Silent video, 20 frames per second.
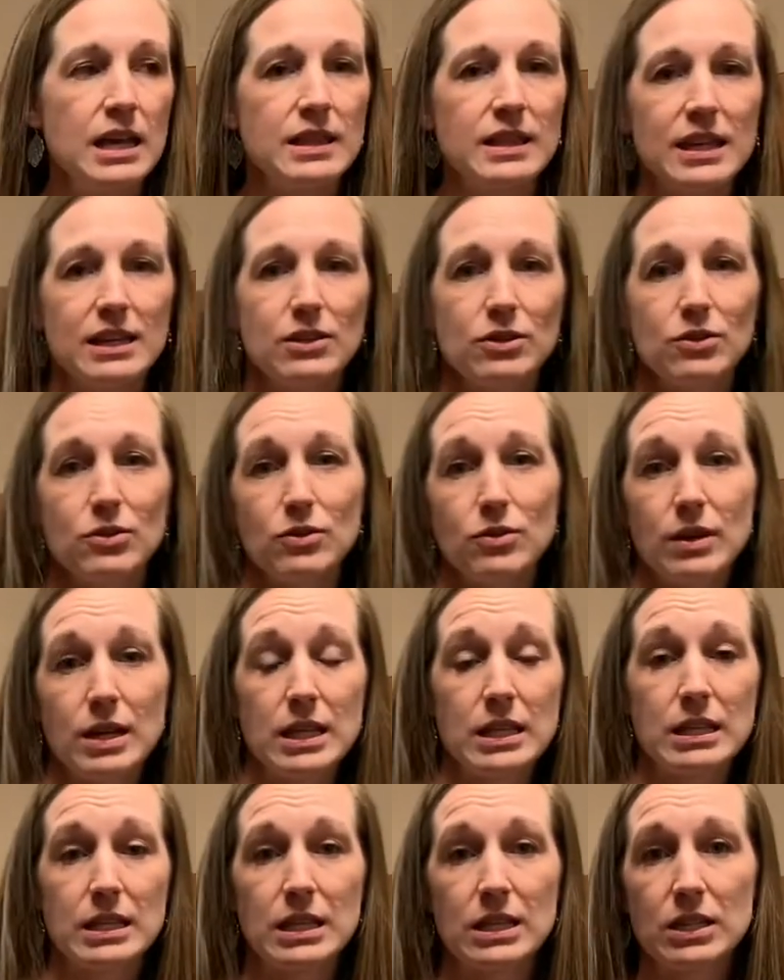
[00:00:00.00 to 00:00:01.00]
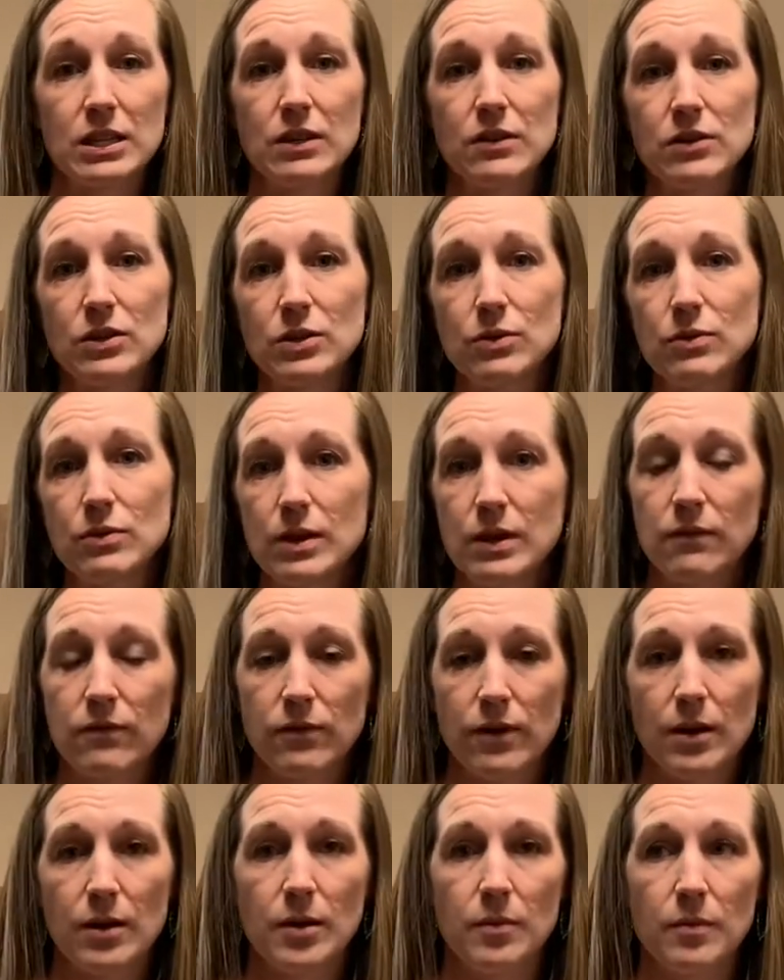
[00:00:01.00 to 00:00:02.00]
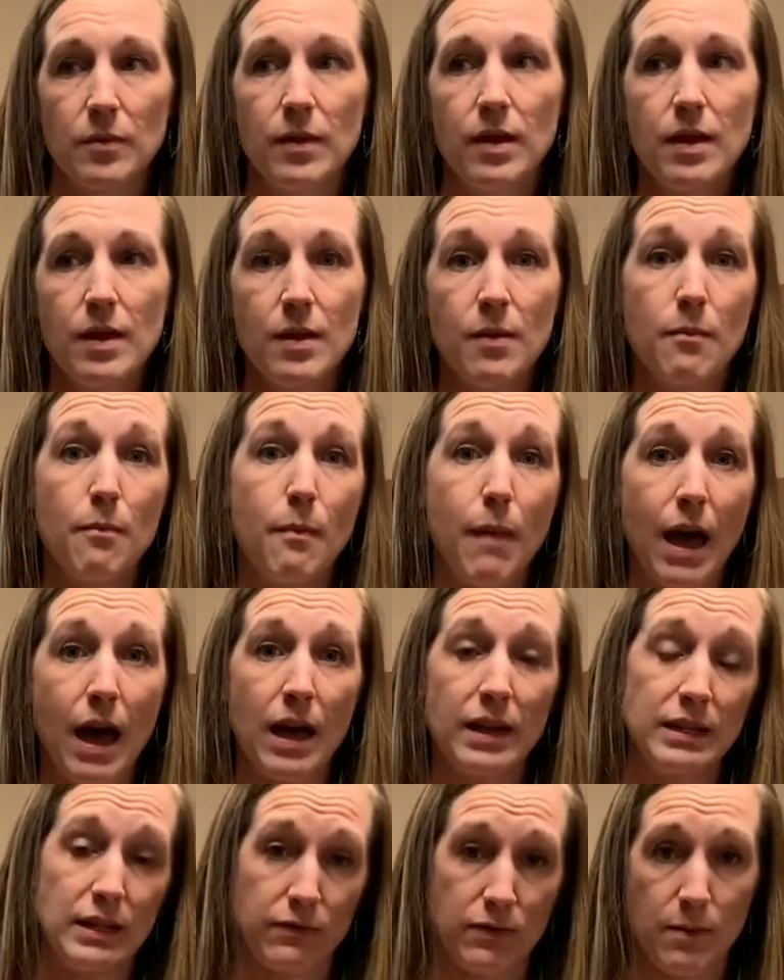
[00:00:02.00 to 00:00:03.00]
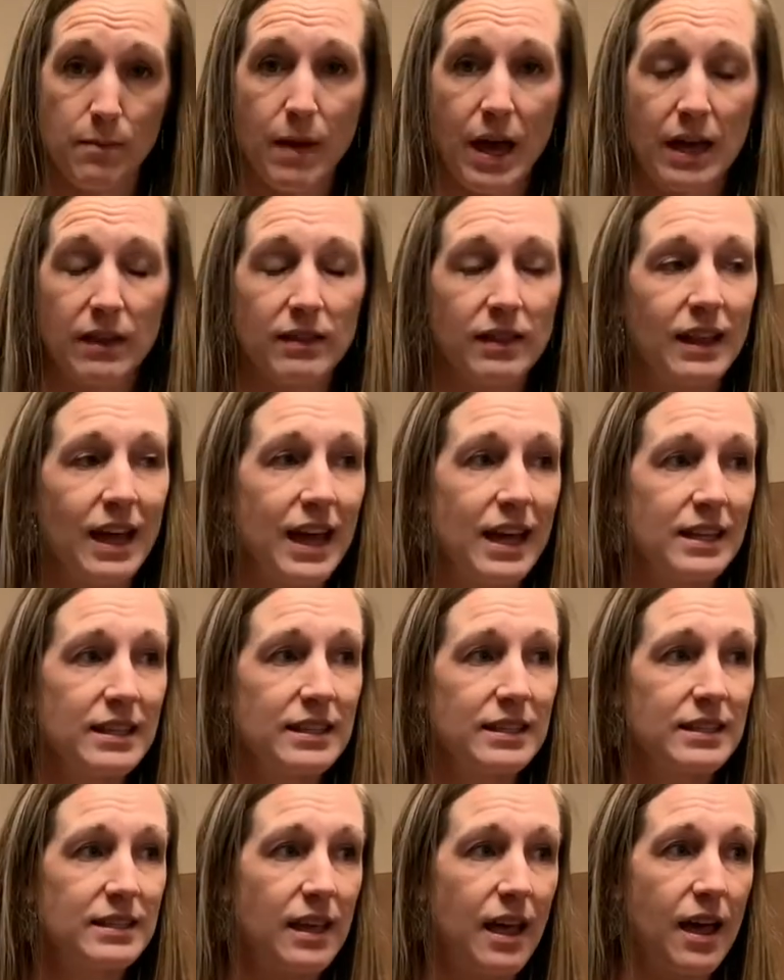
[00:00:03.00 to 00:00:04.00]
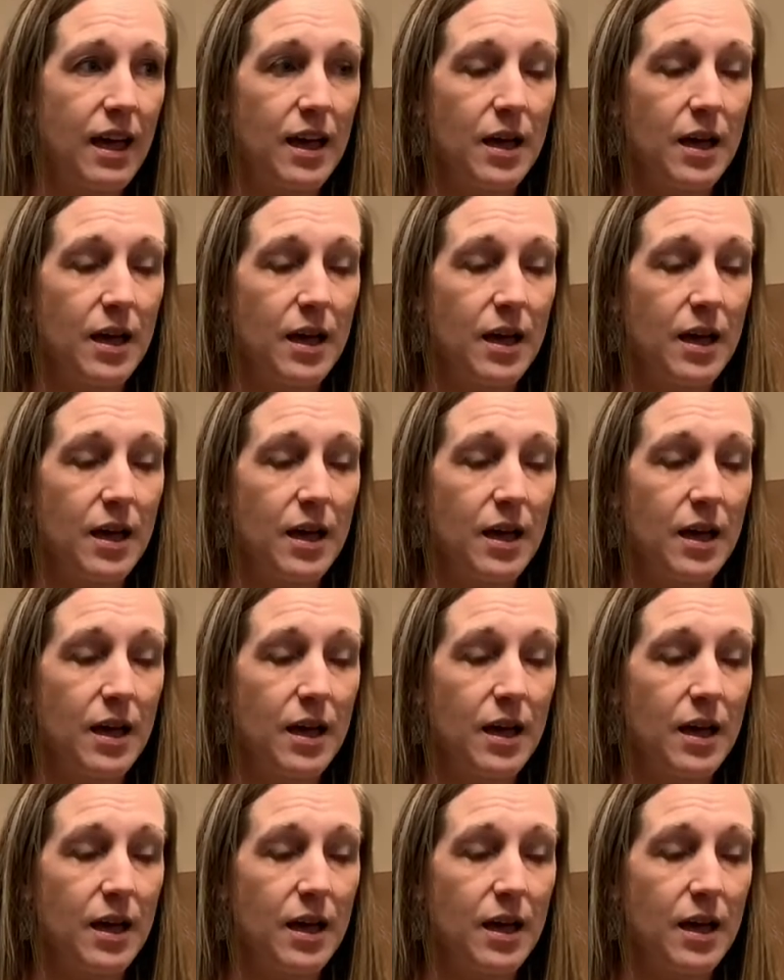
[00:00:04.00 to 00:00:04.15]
They do transition to and from a different math class,